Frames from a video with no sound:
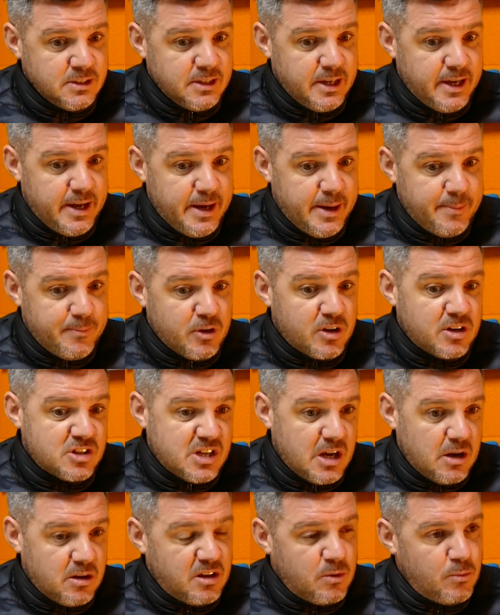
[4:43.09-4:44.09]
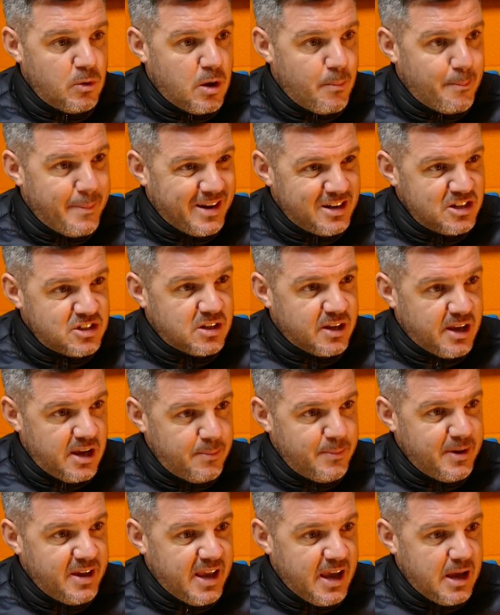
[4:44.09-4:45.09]
Like I said, I think we can manage the
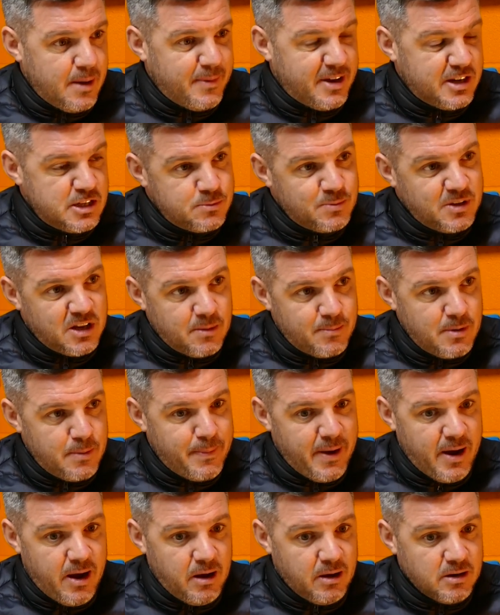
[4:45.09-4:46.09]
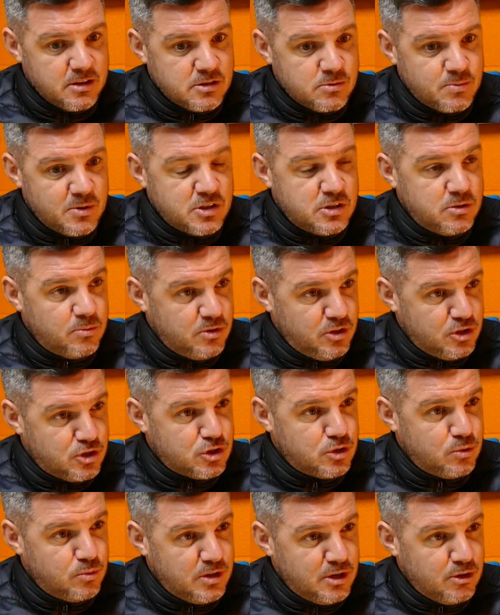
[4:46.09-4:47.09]
game. In-game management can be better, especially when you're
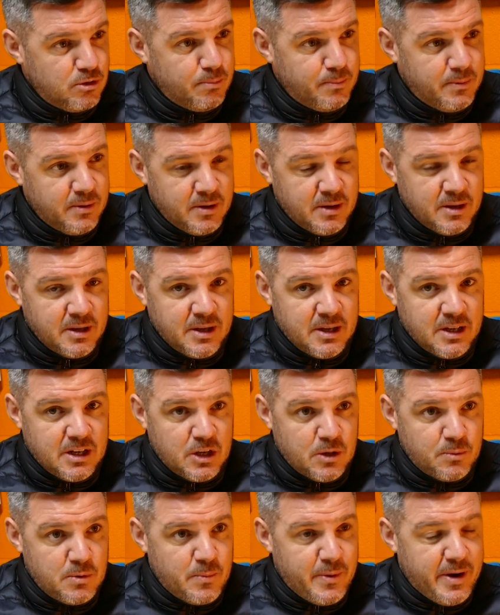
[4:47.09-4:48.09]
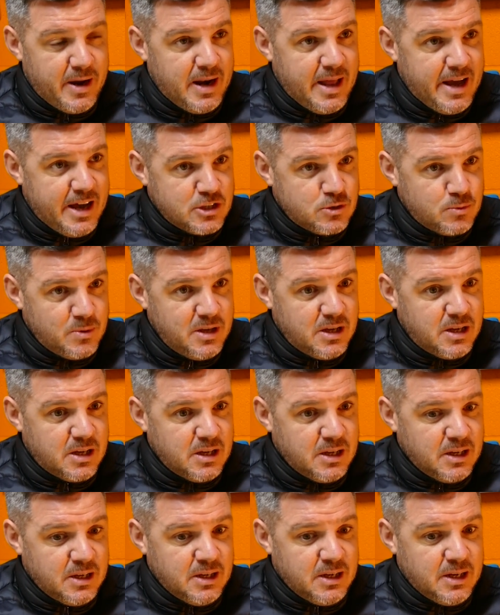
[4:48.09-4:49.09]
2-0 up, like we were last week.
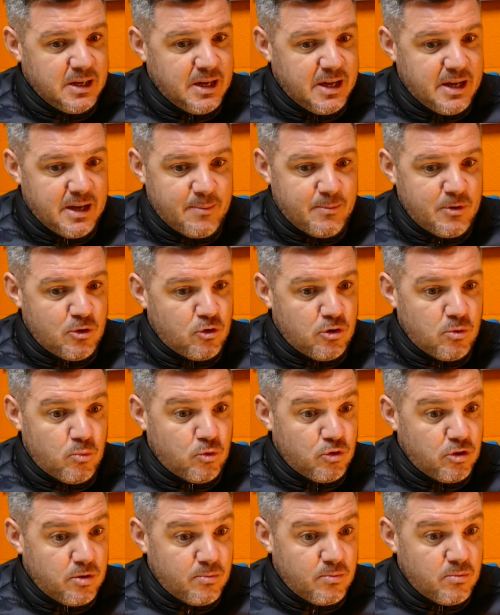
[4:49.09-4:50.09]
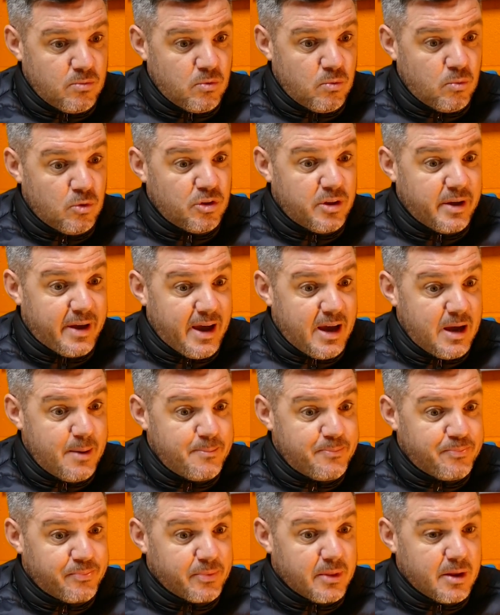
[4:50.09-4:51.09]
We could have won the
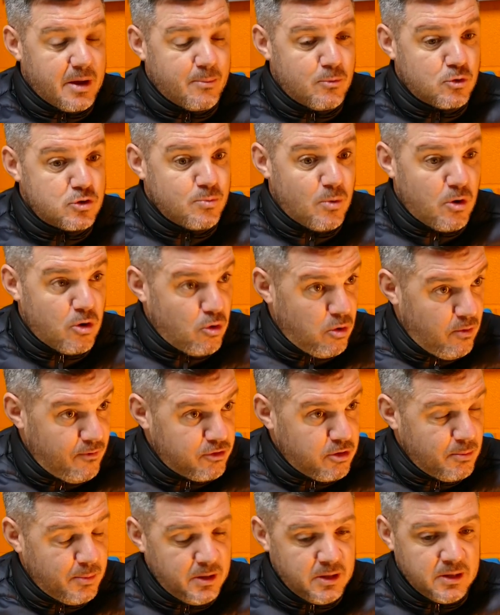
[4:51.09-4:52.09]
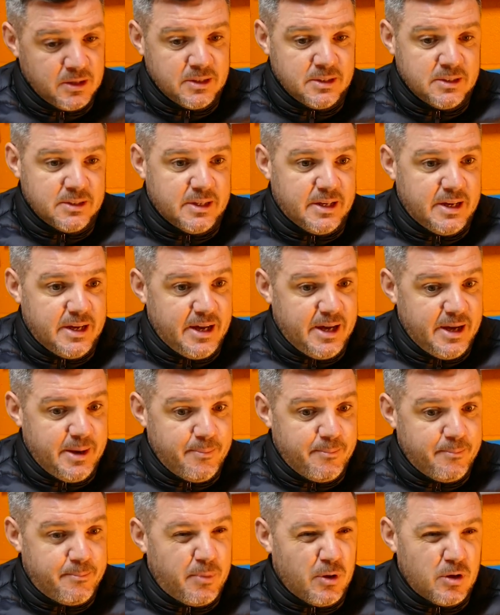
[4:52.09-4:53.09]
game much more comfortable.
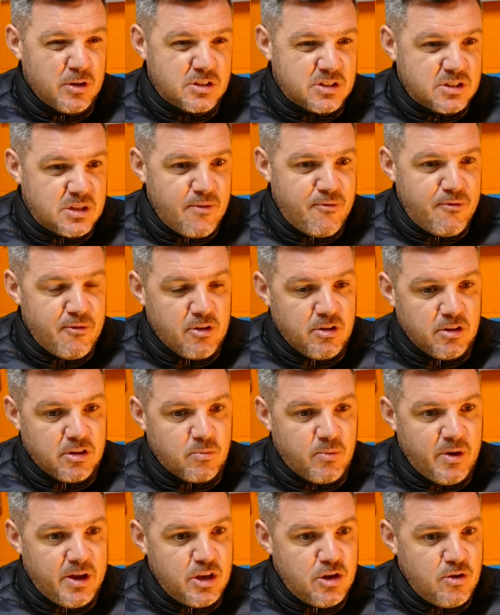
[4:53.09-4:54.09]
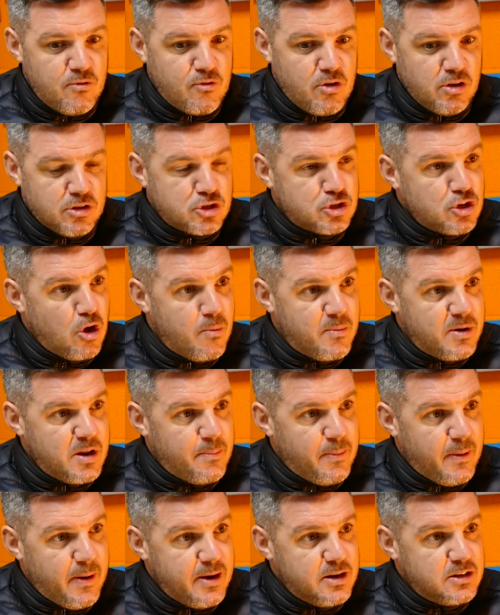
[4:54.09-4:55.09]
But it's difficult when you've got so many
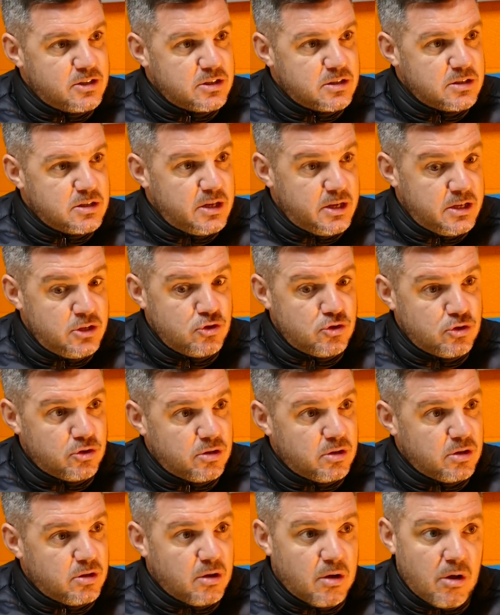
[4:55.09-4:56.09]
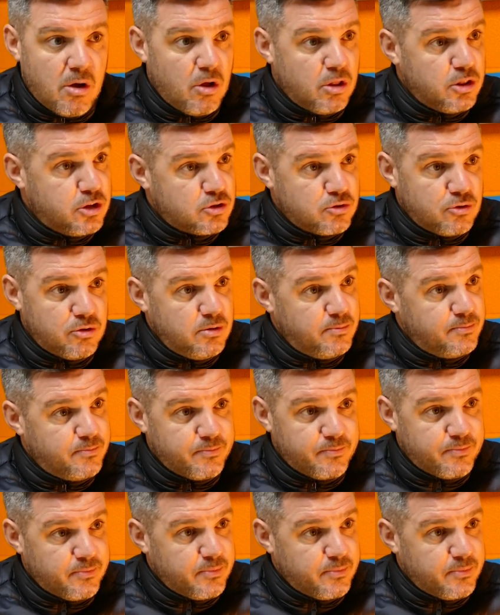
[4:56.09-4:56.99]
players injured all the time.